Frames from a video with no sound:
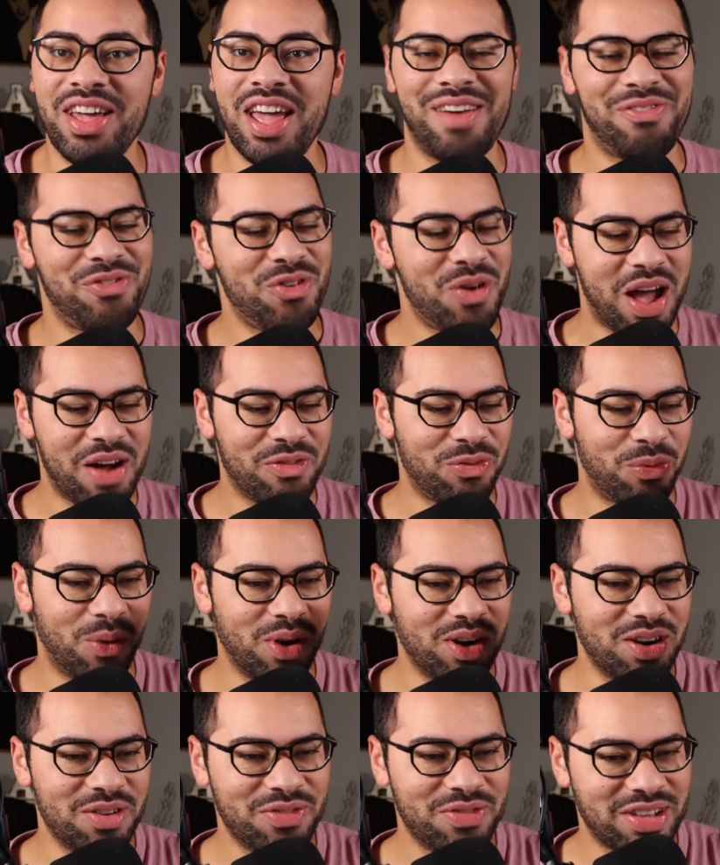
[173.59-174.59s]
If you have
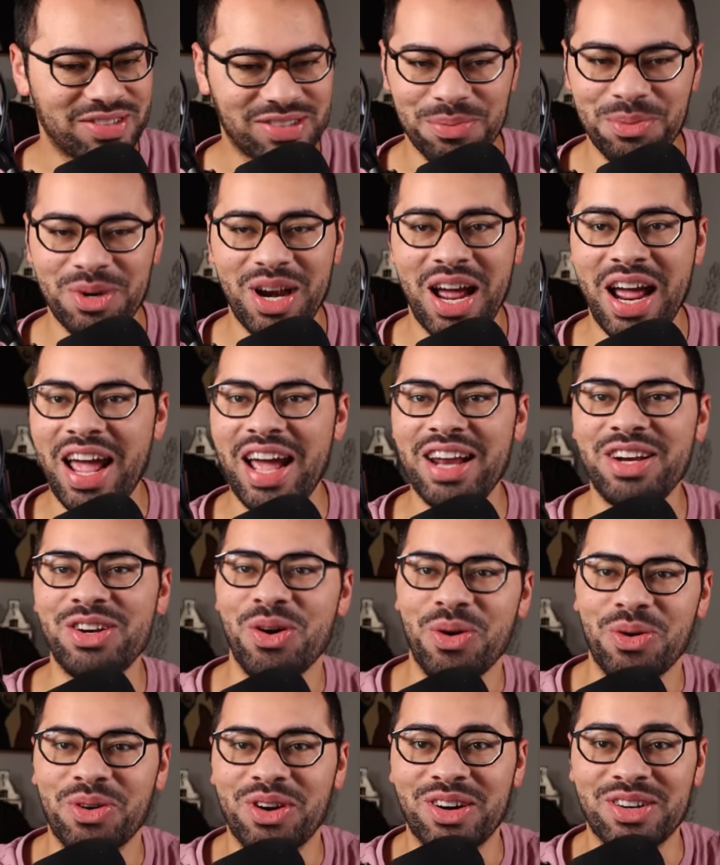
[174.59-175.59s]
someone at
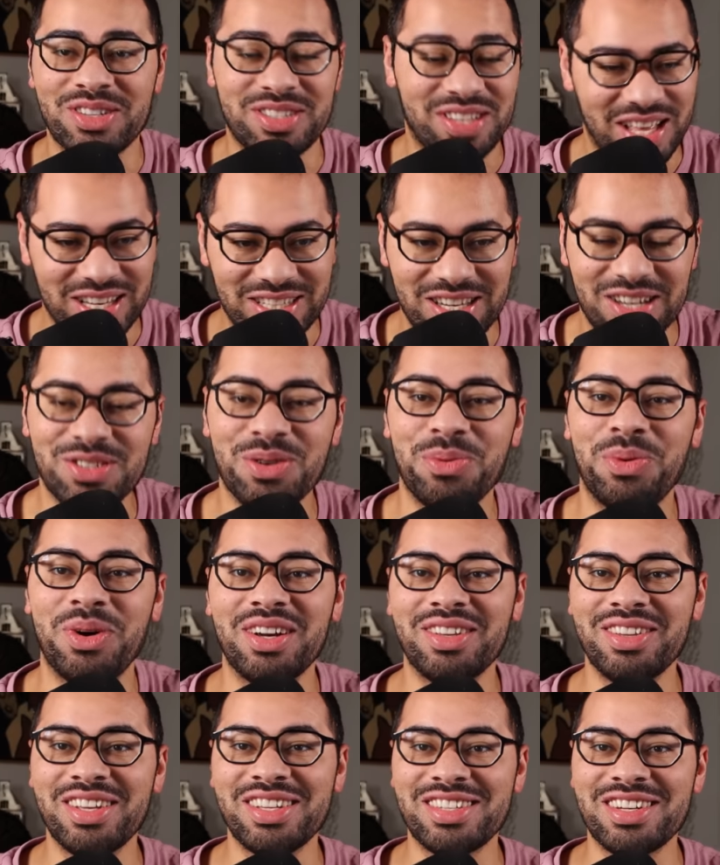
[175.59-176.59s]
headquarters that doesn't
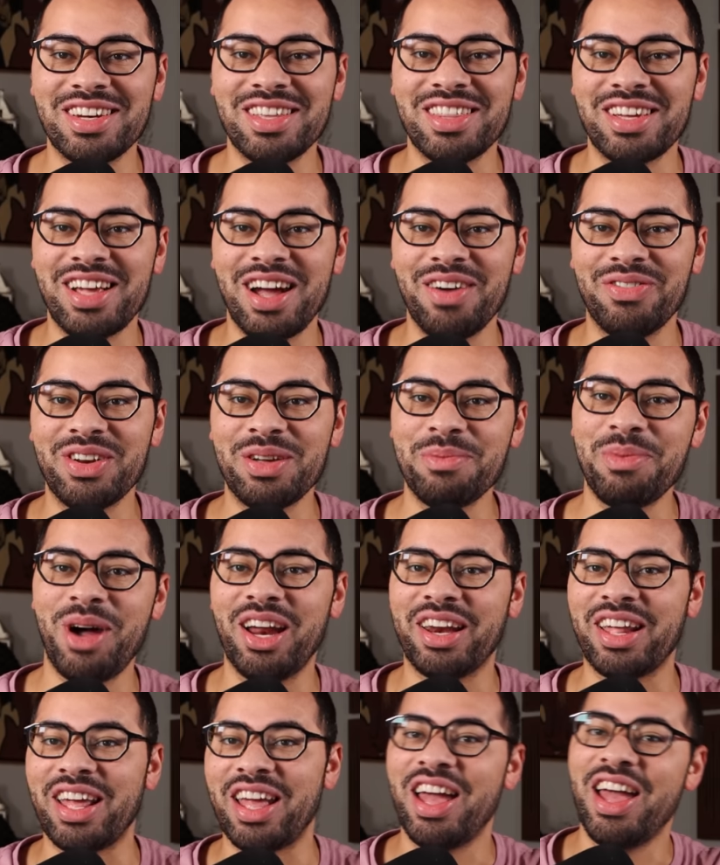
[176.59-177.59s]
want to listen to the governing
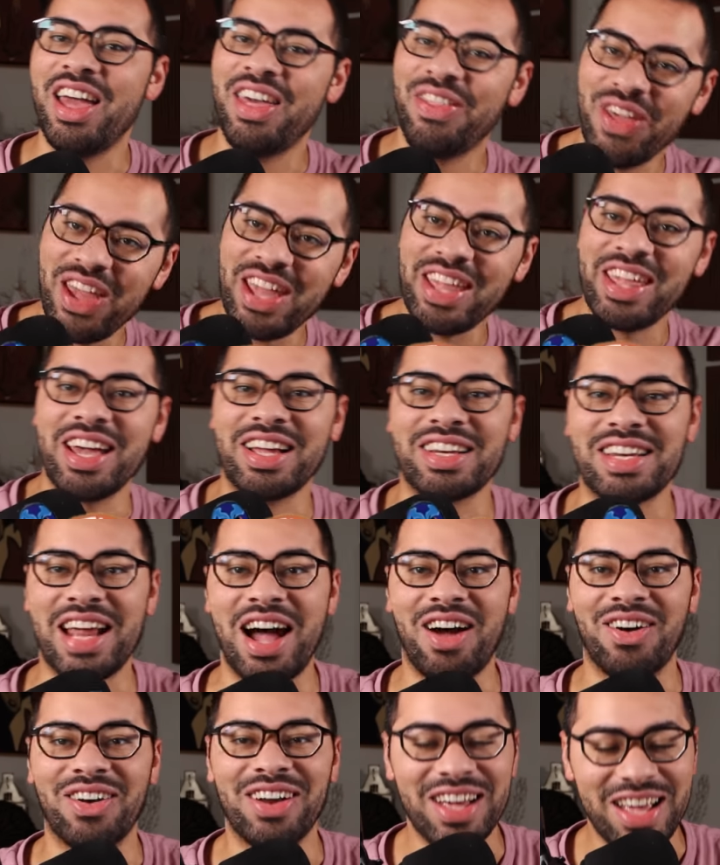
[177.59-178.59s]
body, they get kicked
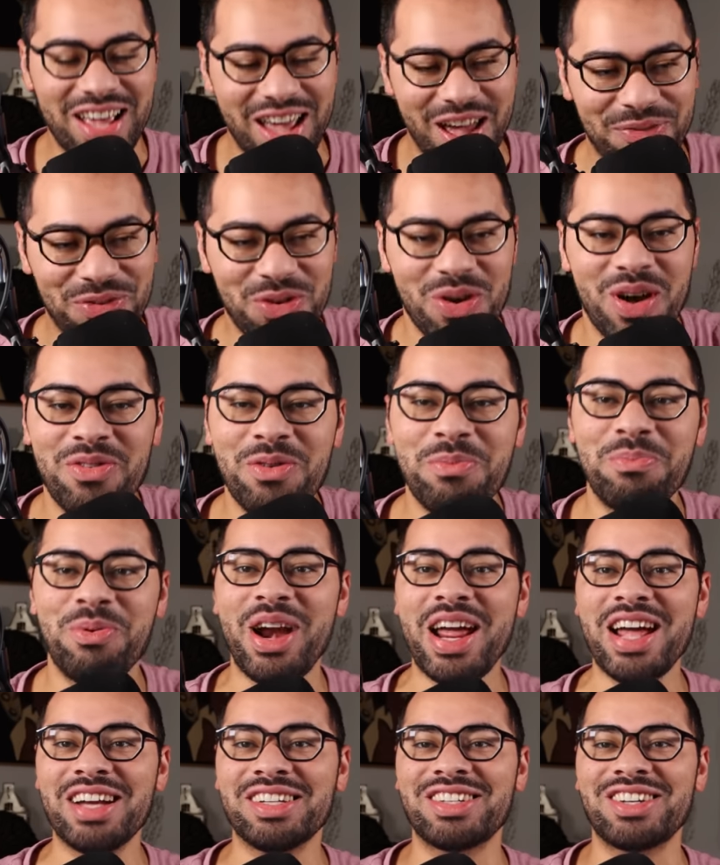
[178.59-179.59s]
out. If you have a
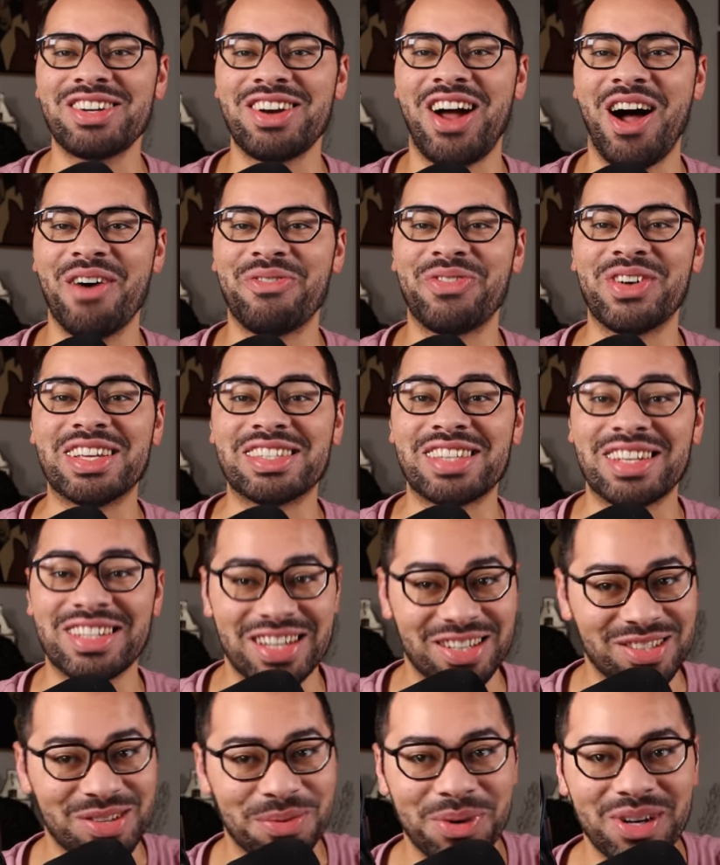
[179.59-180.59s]
branch office
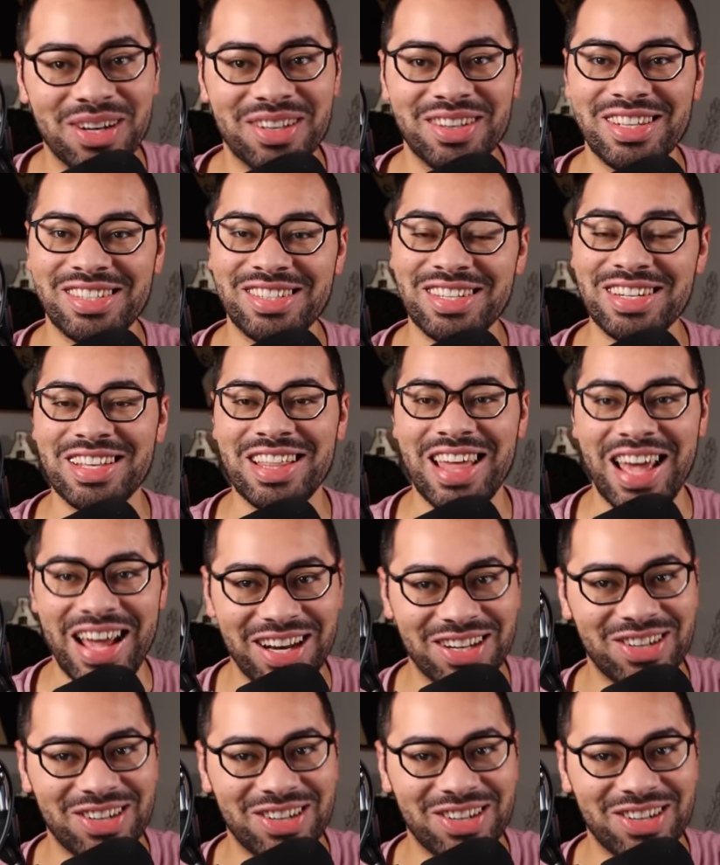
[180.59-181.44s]
that doesn't want to listen to the